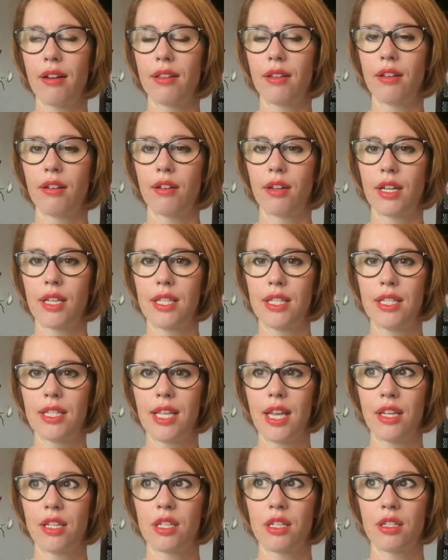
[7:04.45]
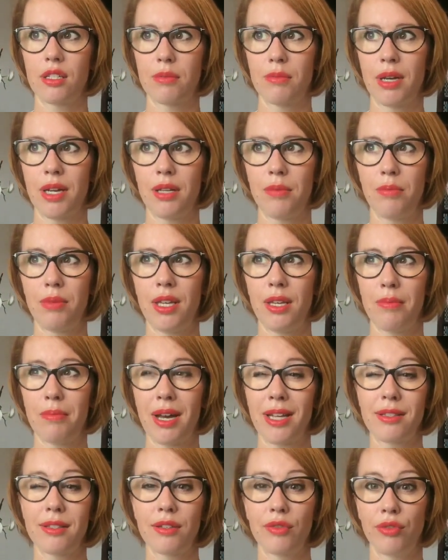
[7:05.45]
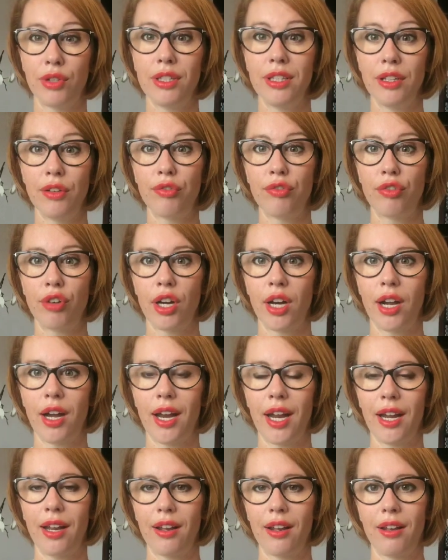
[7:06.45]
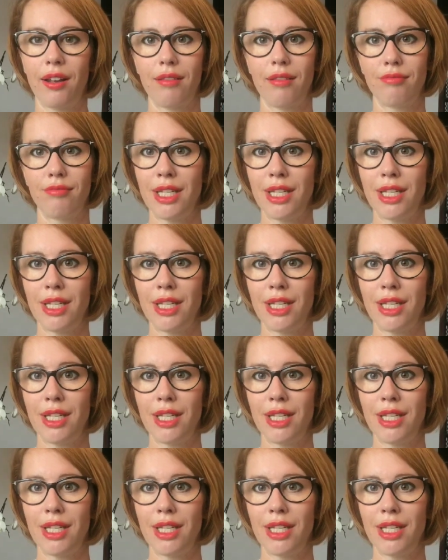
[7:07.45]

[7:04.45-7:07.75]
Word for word: in the organizations might be massively different in